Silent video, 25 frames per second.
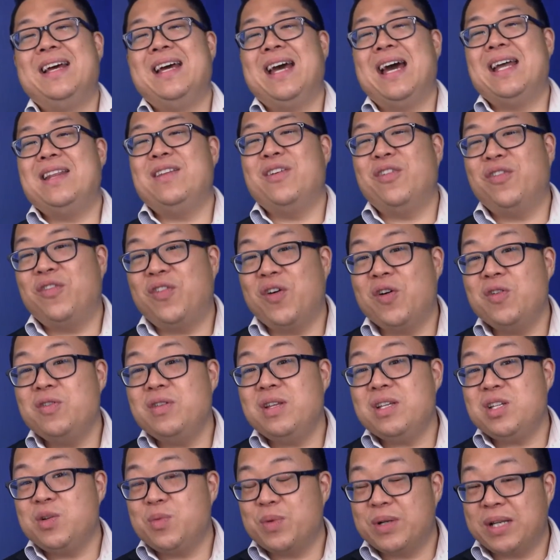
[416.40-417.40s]
and the phone
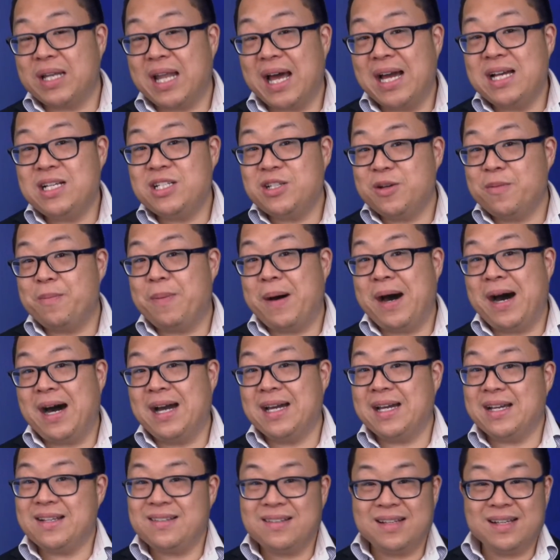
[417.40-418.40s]
that you would like to
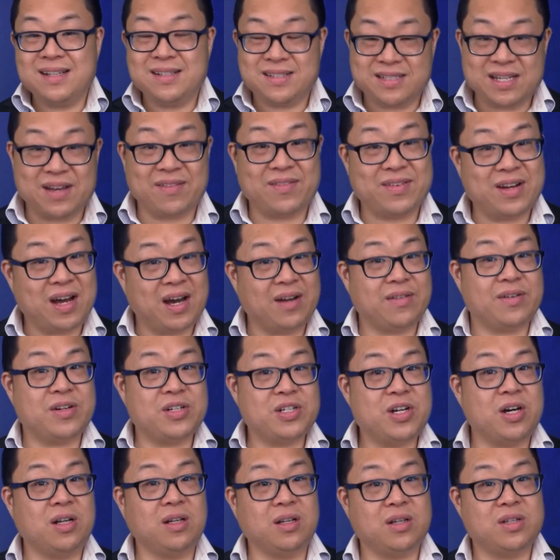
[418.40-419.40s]
buy is like
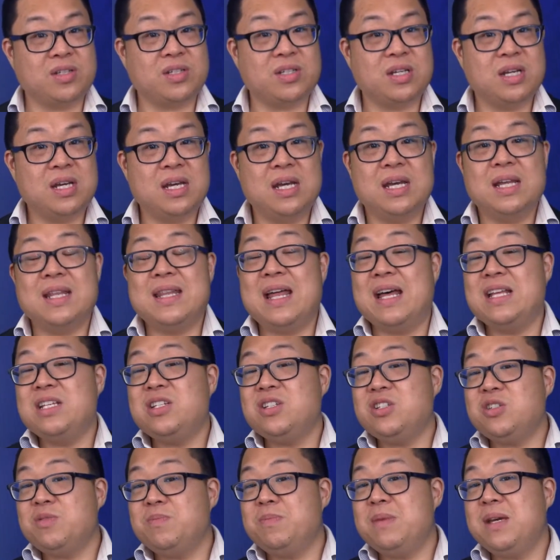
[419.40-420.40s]
$700, that
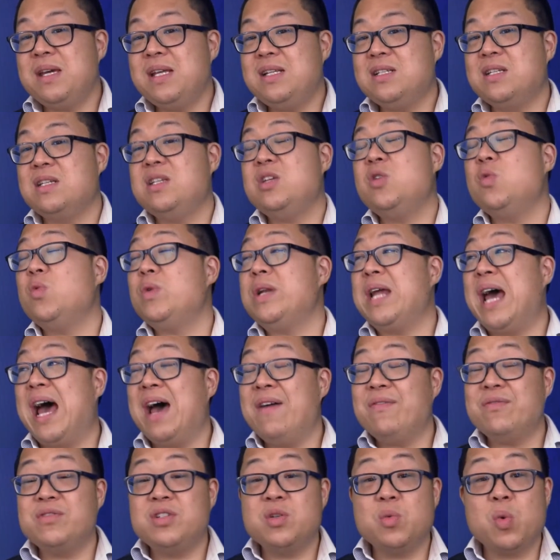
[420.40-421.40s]
just means that you would
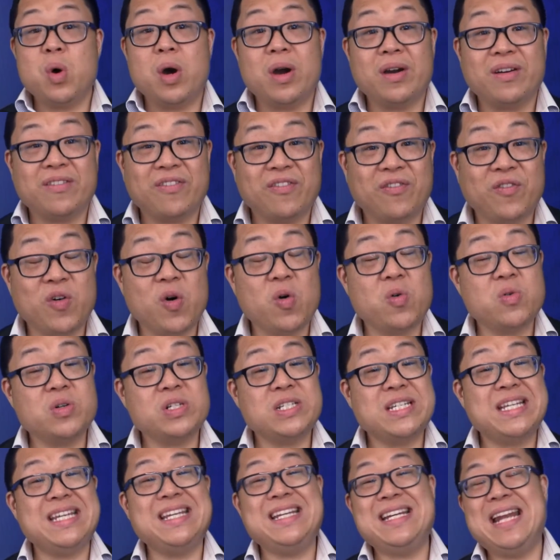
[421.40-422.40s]
have to work
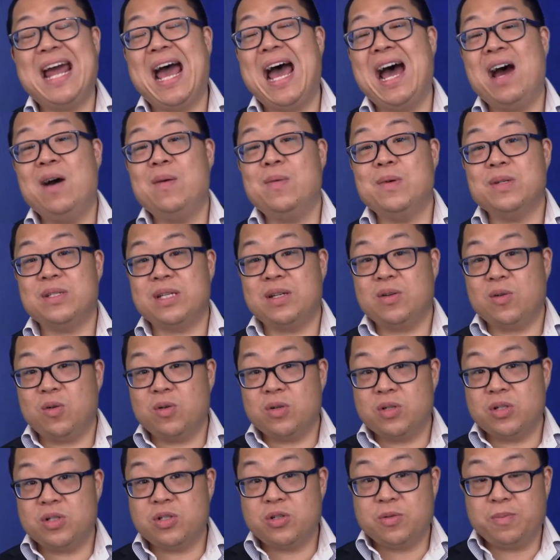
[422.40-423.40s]
14 hours in
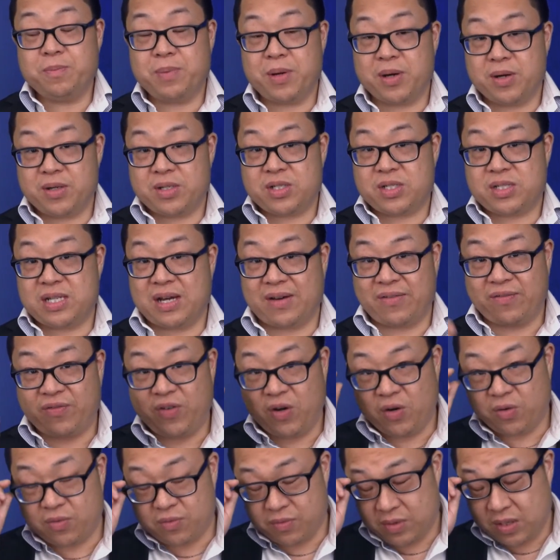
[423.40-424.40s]
order to purchase that
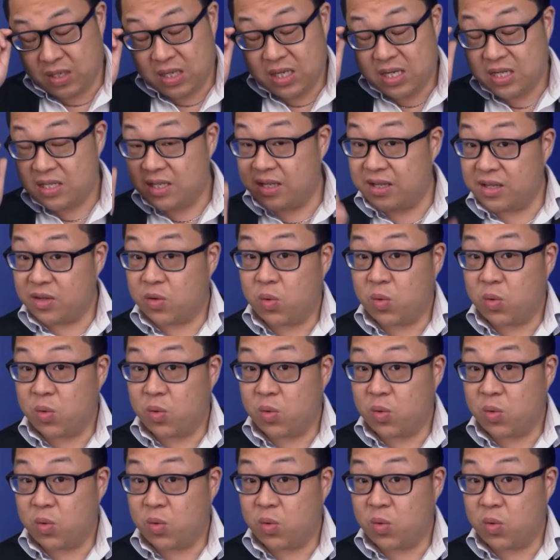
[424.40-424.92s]
phone. Now, the